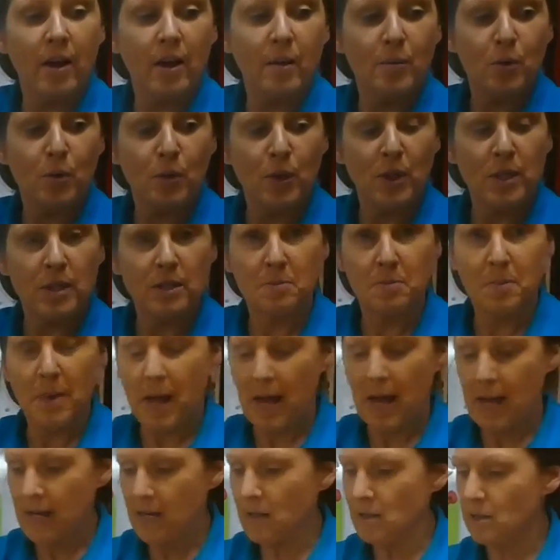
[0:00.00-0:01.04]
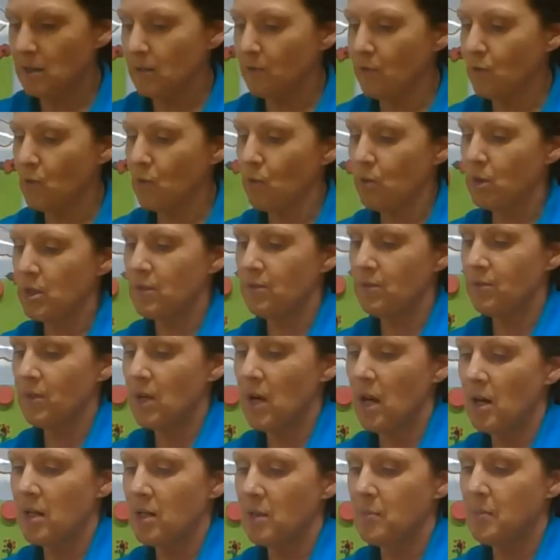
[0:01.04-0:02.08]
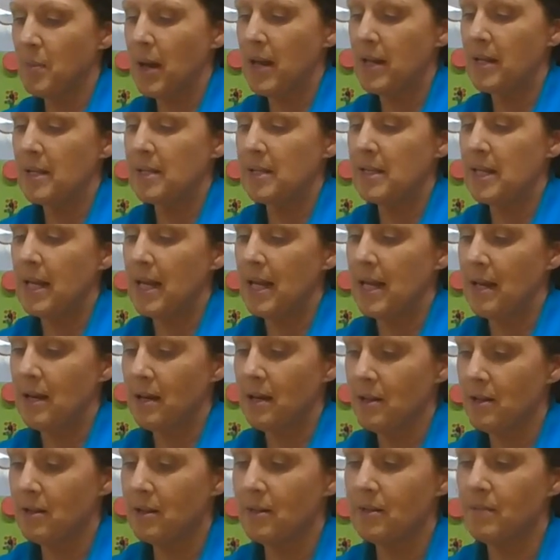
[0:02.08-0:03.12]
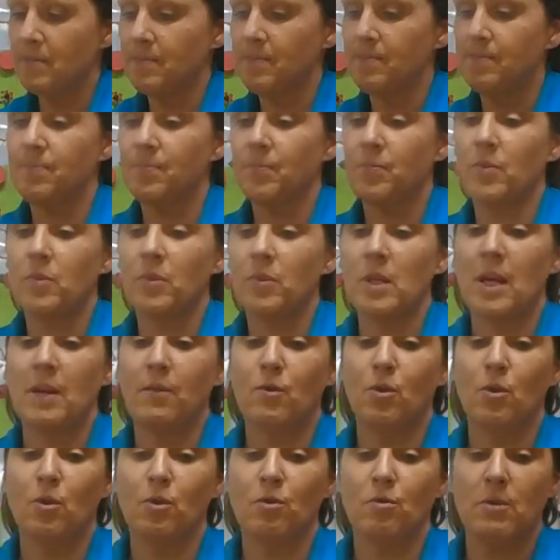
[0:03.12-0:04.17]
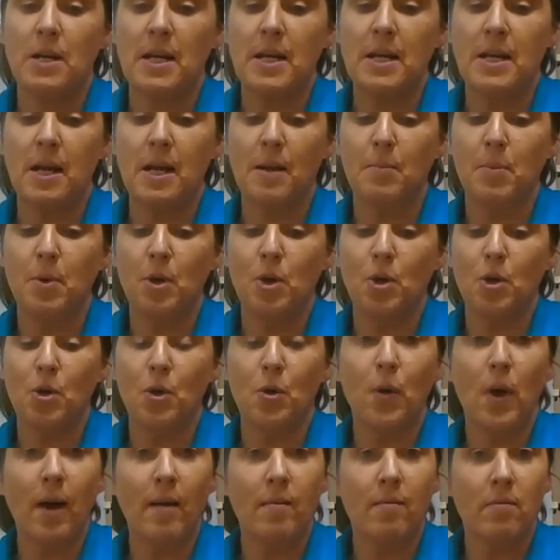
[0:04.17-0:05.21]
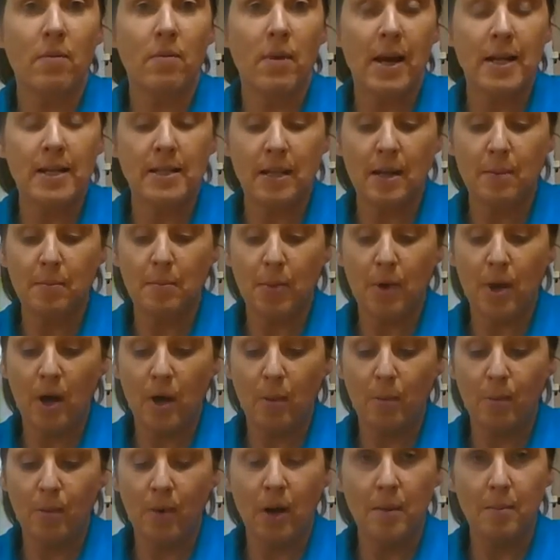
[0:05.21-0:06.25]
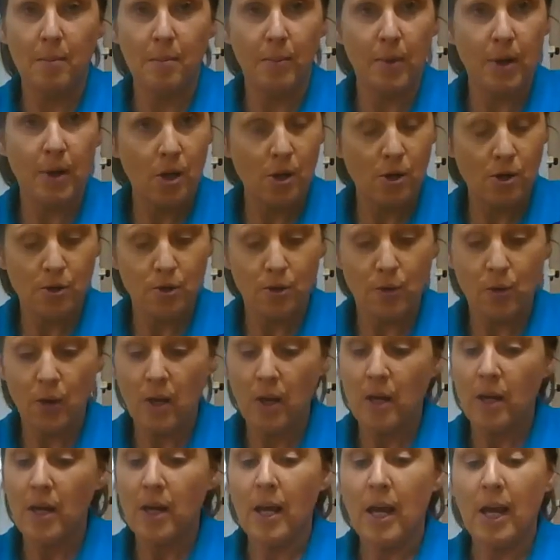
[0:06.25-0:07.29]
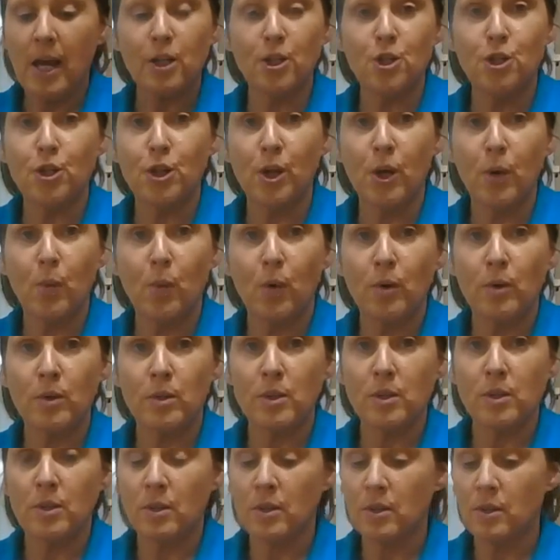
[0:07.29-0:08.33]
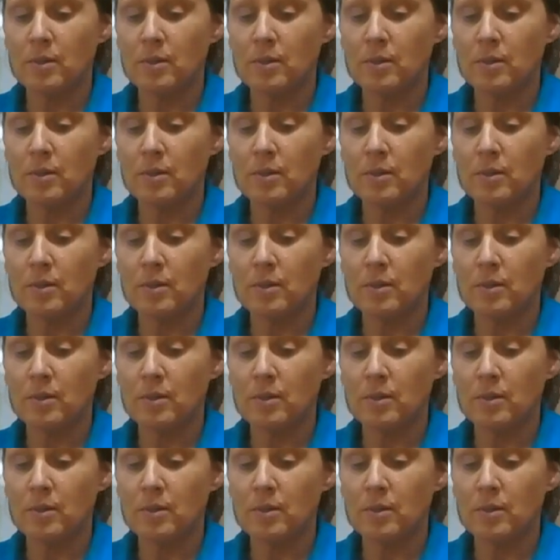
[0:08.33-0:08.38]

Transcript: You'll need some paint. I've got all the different coloured paints here. I've got green and blue and red and purple and blue. And you know what?